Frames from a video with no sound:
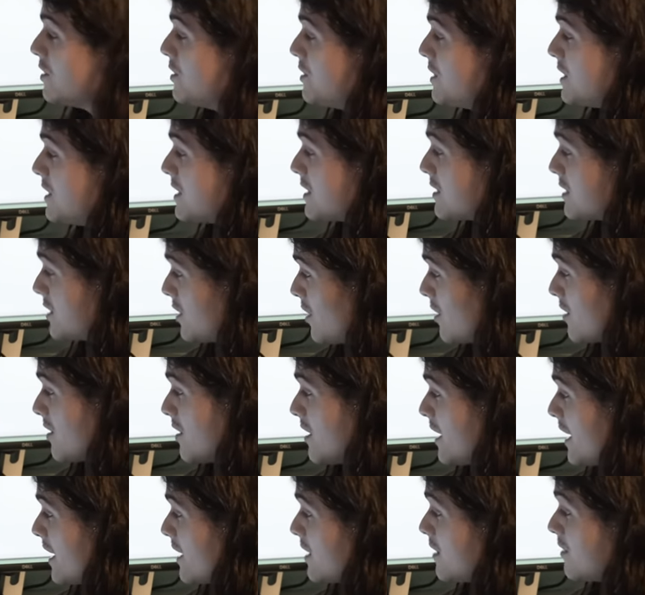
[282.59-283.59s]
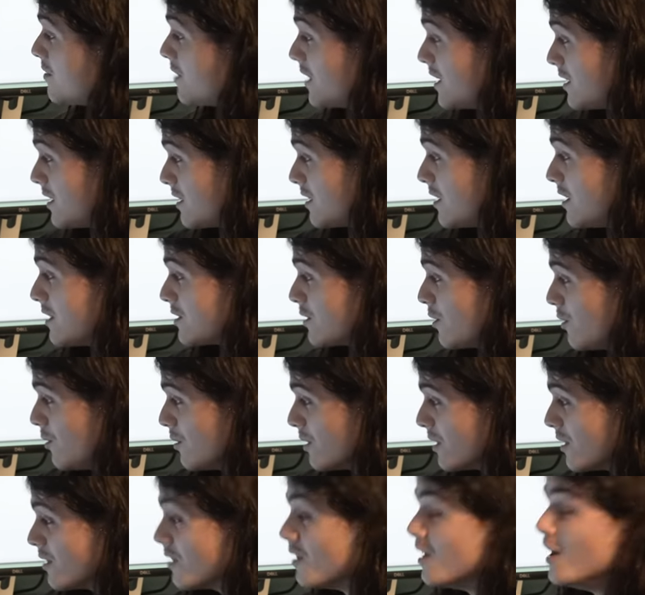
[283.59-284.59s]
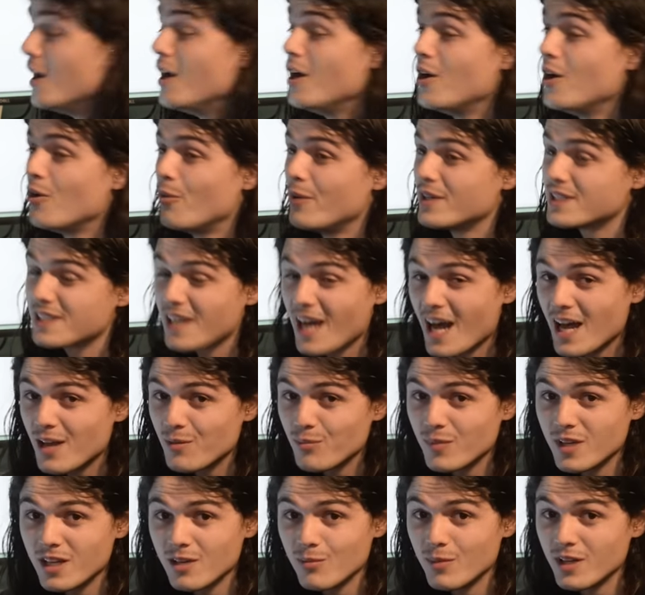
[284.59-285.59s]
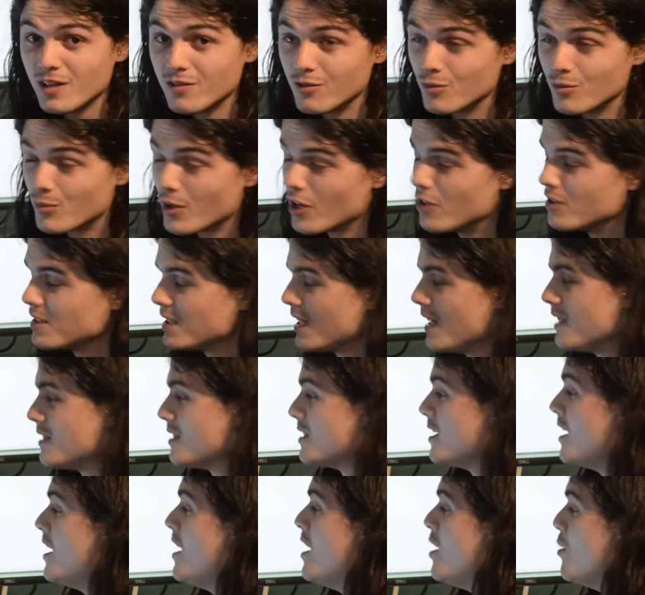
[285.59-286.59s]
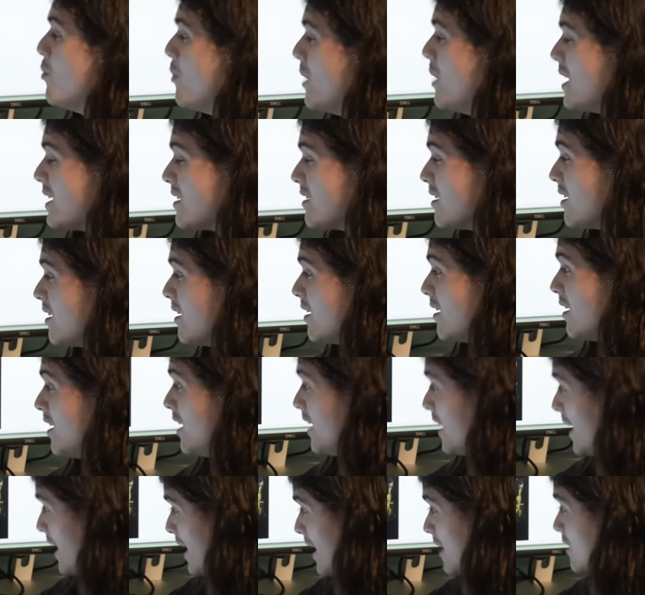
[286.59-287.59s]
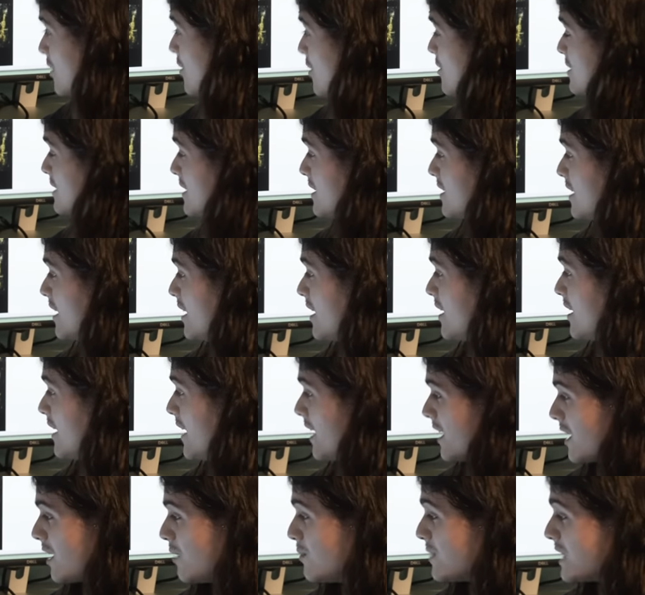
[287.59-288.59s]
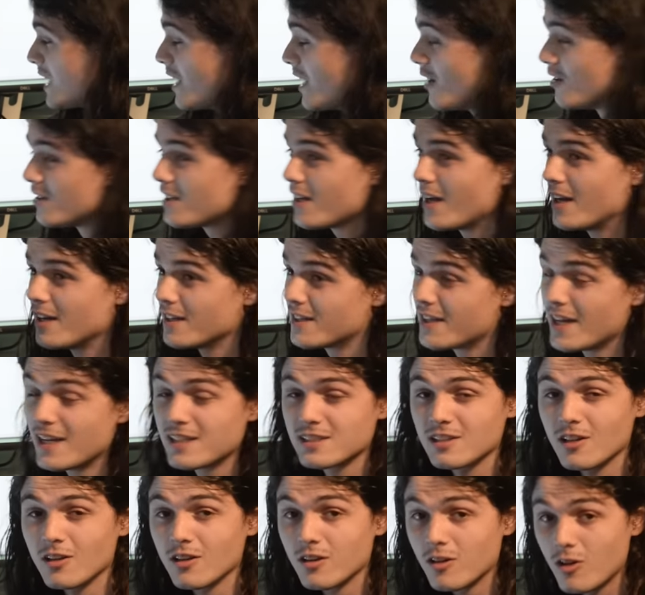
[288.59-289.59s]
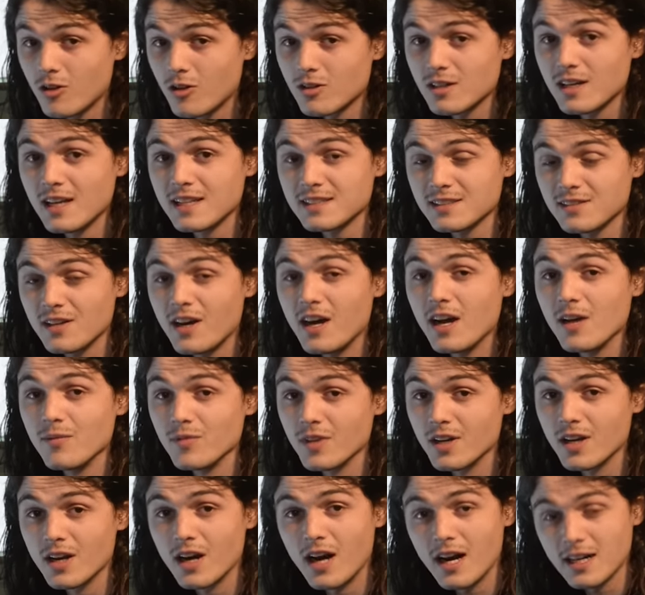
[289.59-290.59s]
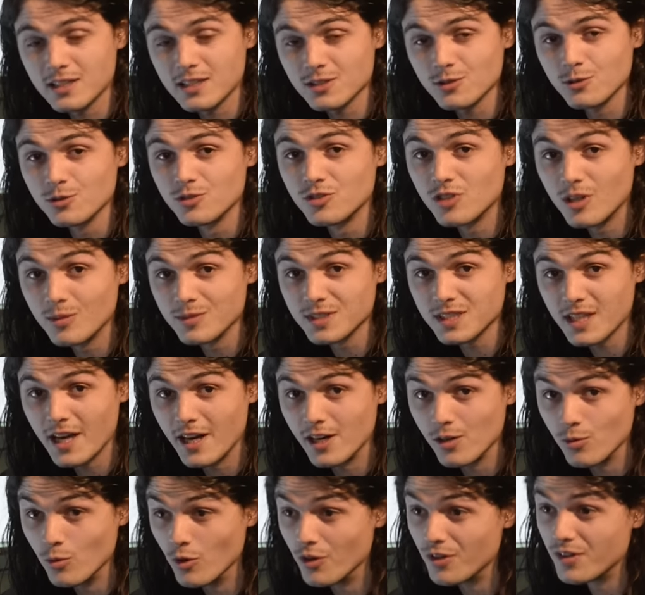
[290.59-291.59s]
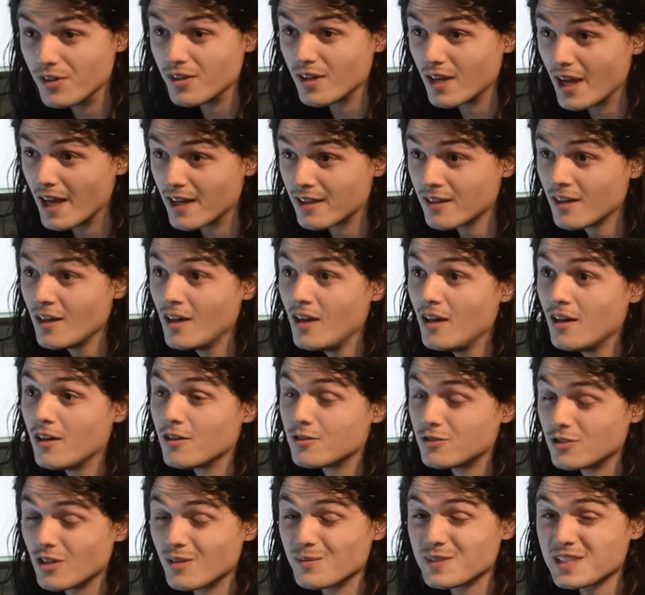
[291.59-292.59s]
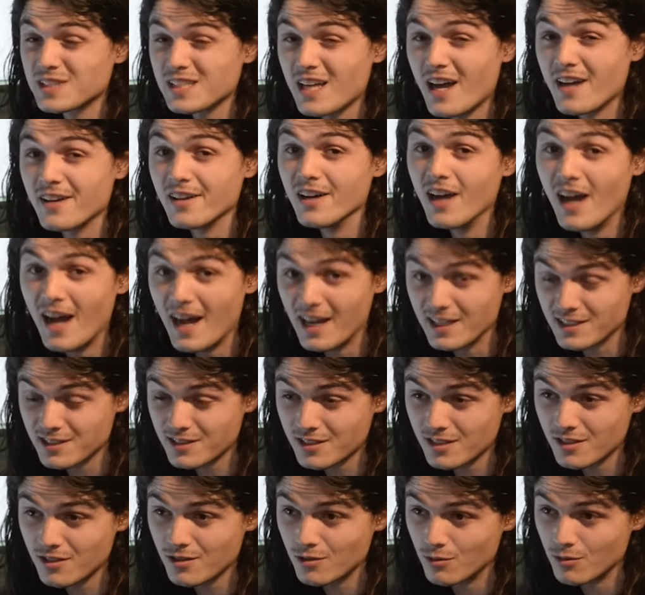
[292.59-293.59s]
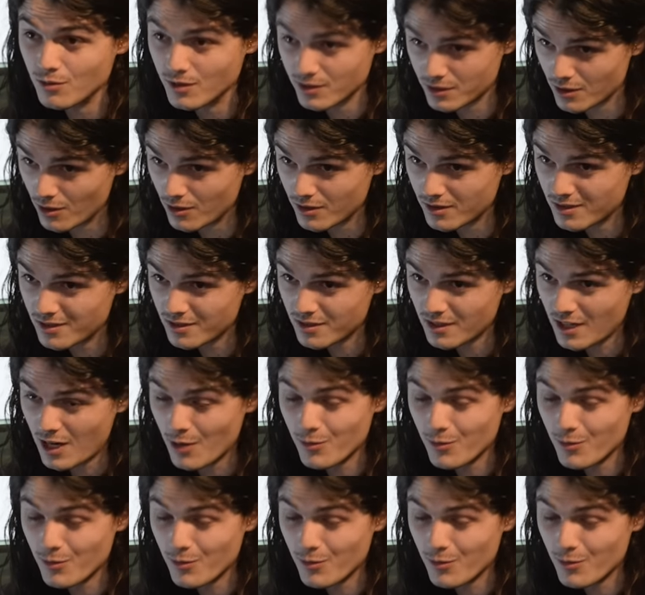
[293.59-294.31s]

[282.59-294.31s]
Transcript: You just chuck the negative into this holder, which can be a bit of a process, but uh, it goes in there, it comes out, and it takes a lot less time than an actual drum scanner would to get drum scanner-esque results.